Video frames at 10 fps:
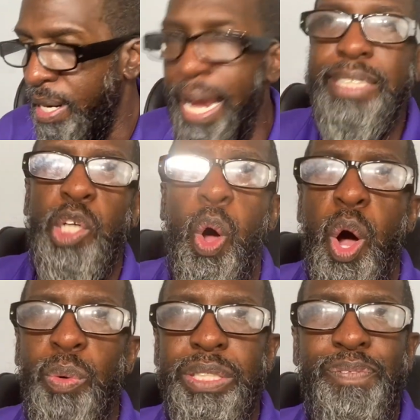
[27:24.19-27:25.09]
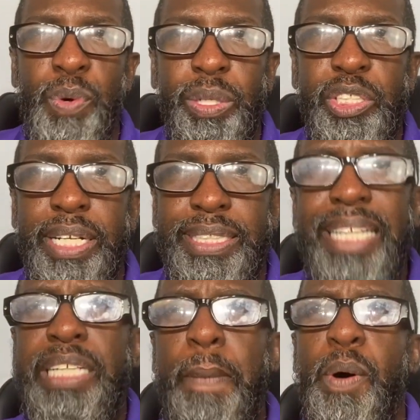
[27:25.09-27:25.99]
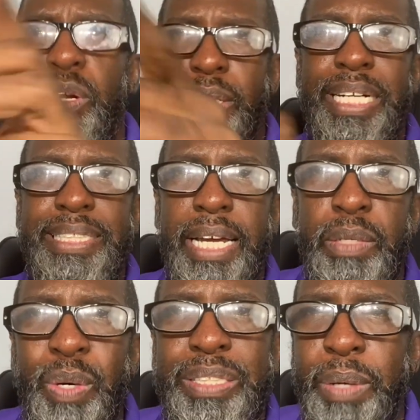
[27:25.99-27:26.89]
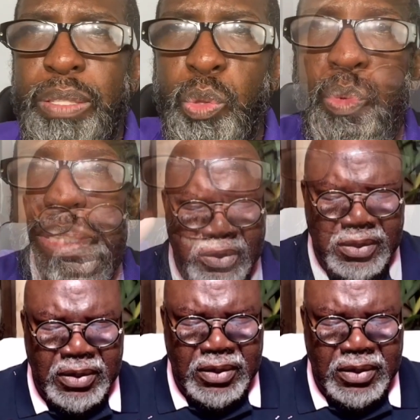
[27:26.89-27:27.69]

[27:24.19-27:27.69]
Let's go on with the foolishness. Let's keep on looking and say, what's what the dude say?